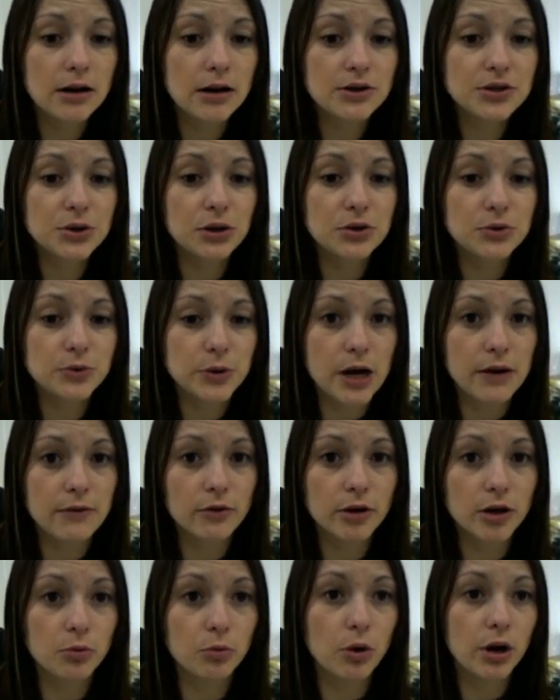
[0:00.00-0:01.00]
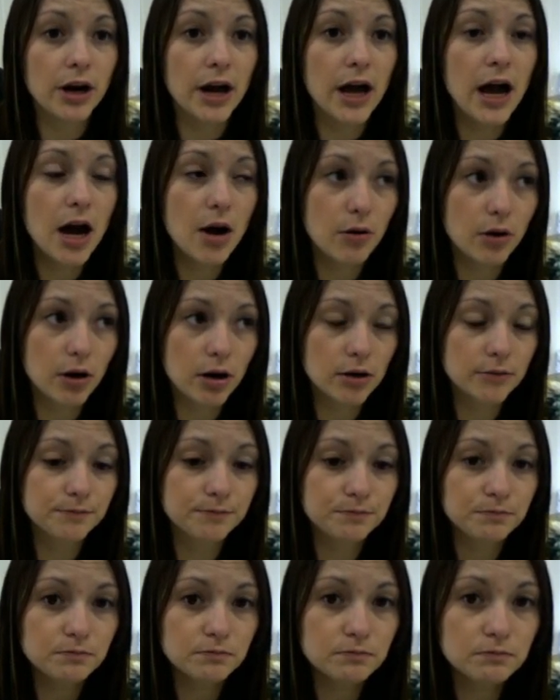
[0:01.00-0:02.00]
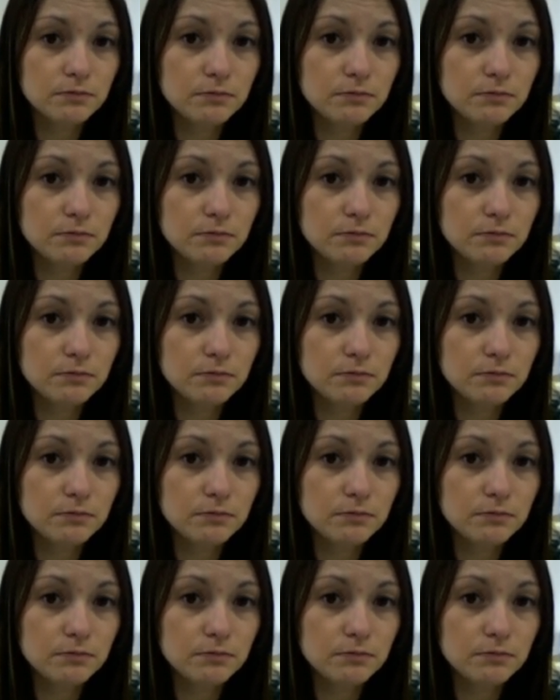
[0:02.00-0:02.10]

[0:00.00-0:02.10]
miles you can travel in 1 hour.